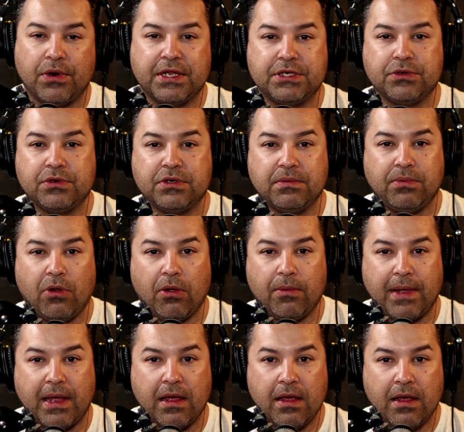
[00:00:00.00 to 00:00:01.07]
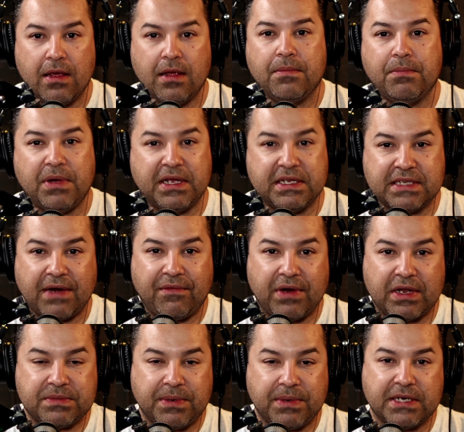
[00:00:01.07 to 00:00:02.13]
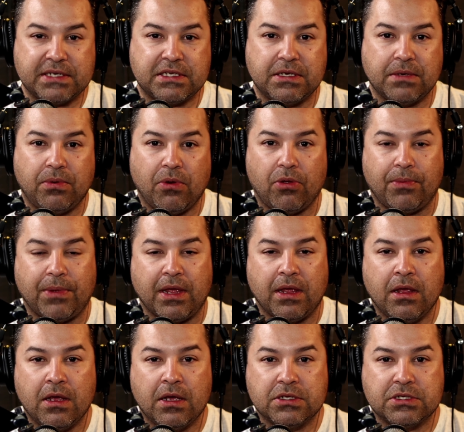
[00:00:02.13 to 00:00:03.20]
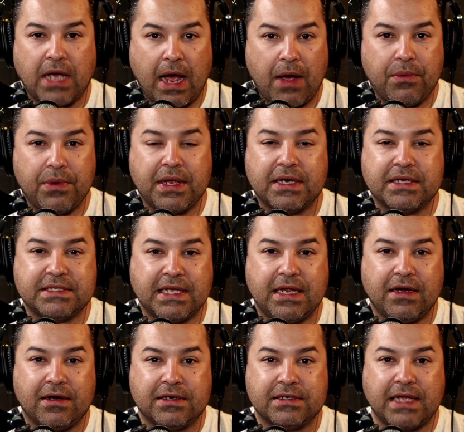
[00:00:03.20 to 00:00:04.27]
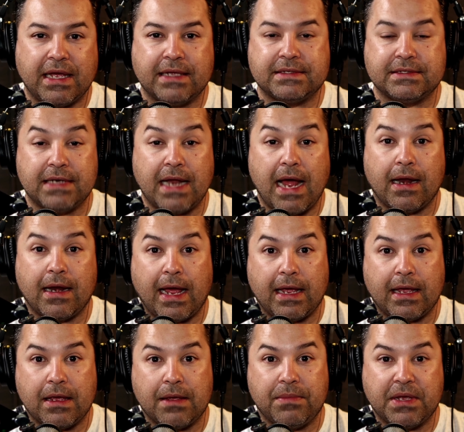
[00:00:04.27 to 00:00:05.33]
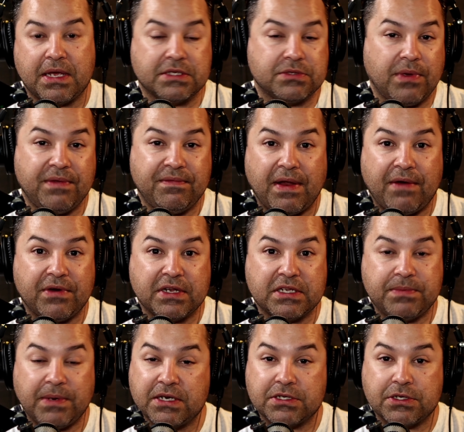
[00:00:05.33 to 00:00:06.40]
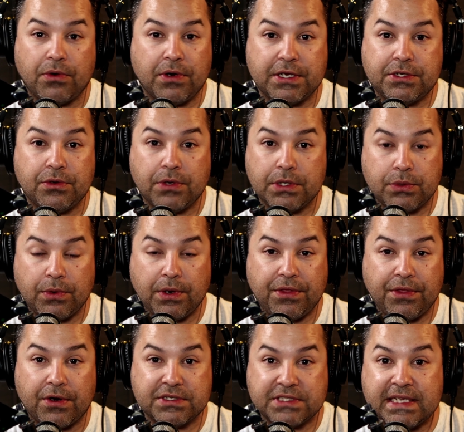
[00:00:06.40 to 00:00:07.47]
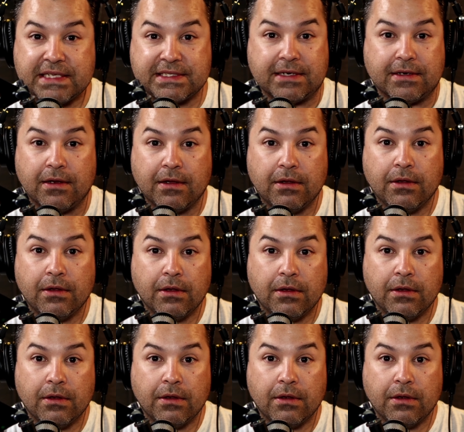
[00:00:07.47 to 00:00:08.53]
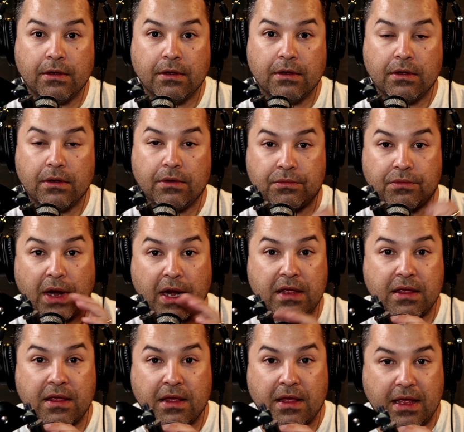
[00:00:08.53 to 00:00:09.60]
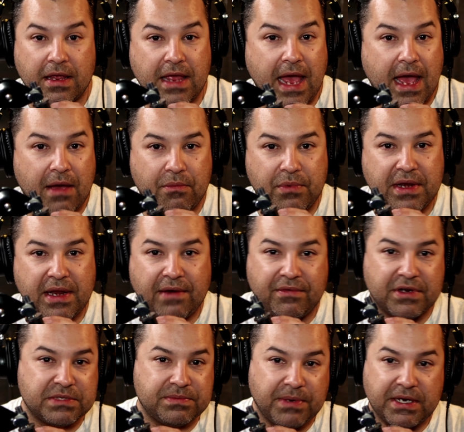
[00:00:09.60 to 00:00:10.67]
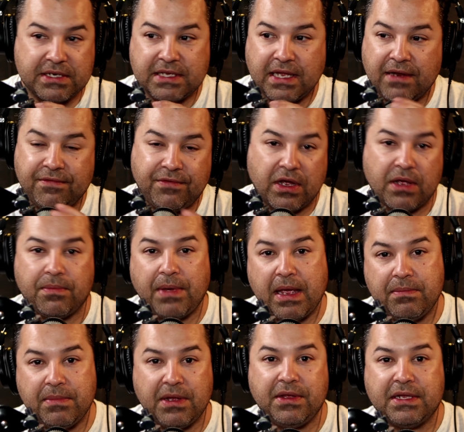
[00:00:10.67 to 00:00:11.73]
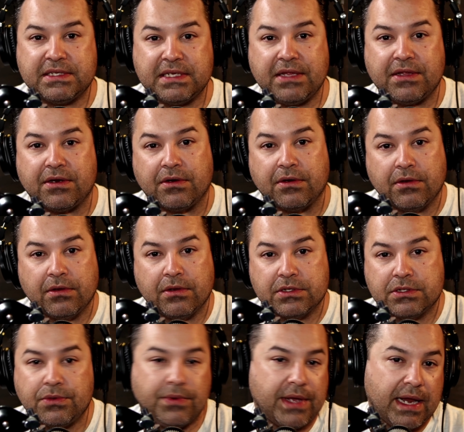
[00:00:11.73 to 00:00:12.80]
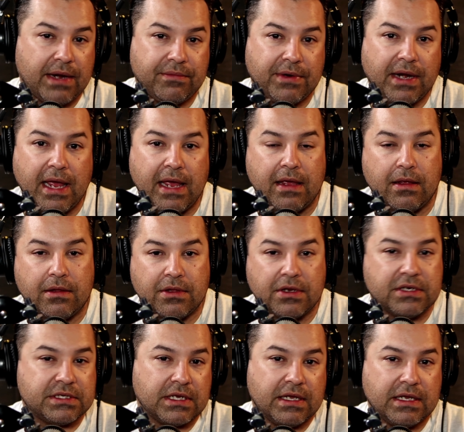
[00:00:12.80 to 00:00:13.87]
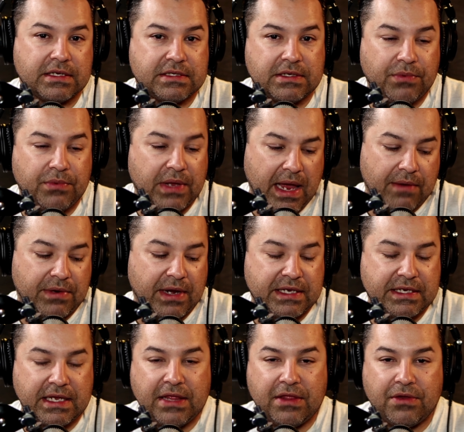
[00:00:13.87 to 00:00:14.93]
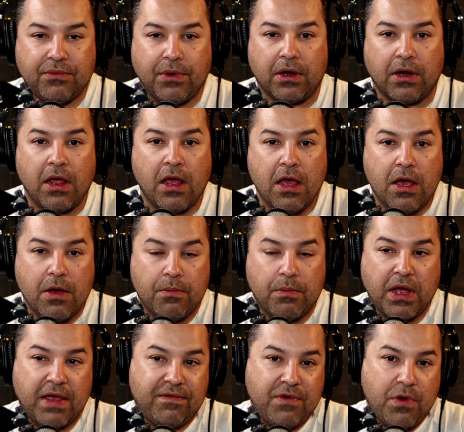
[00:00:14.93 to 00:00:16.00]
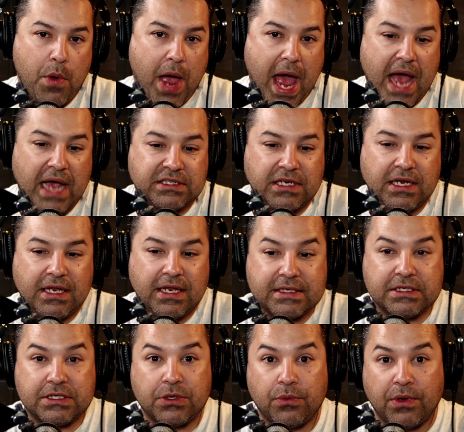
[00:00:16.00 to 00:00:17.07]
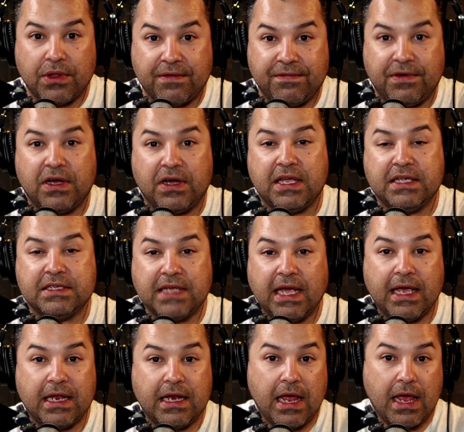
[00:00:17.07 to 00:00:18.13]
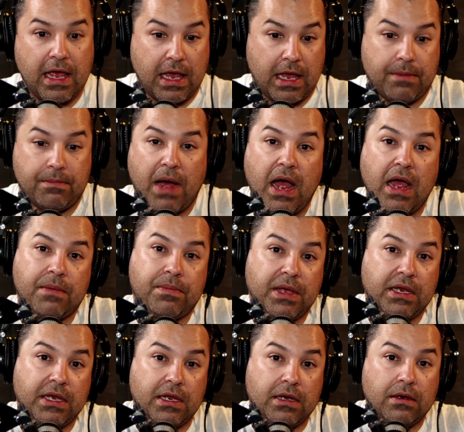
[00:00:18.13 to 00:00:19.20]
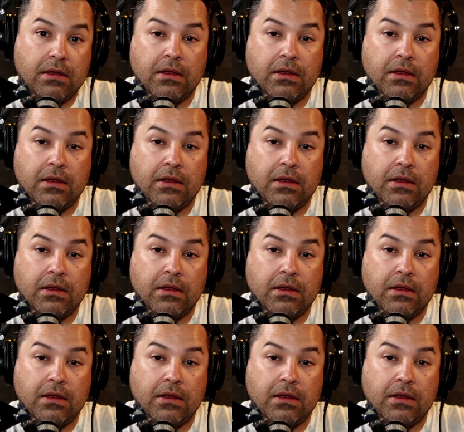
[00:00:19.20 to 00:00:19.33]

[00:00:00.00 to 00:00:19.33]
into a deployment, but he's never experienced a deployment. So how are we gonna sit here and say it's not like it because we've never experienced going into a 23rd season, right? Yeah, we never experienced getting fucking paid millions either, so we can't relate. There's it's, we can't relate to either one. But if you actually listen to what the fuck he's saying, in my opinion,